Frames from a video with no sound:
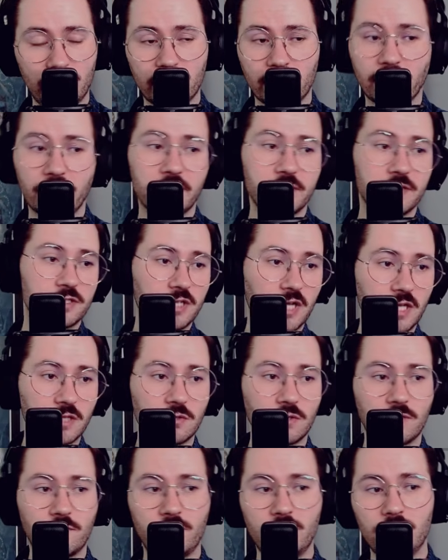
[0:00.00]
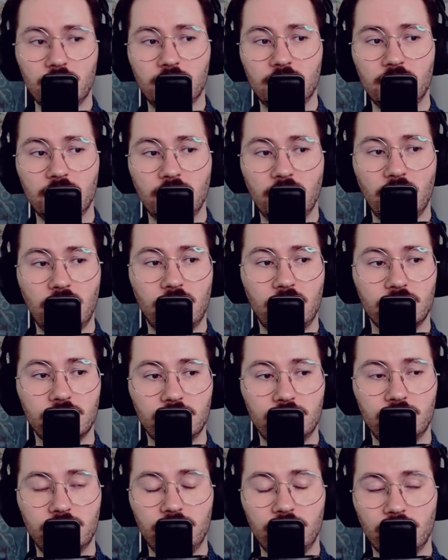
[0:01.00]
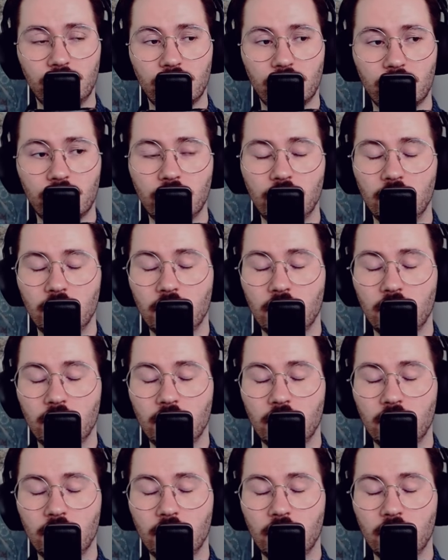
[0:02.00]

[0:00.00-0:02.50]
against Giant or Affinity and your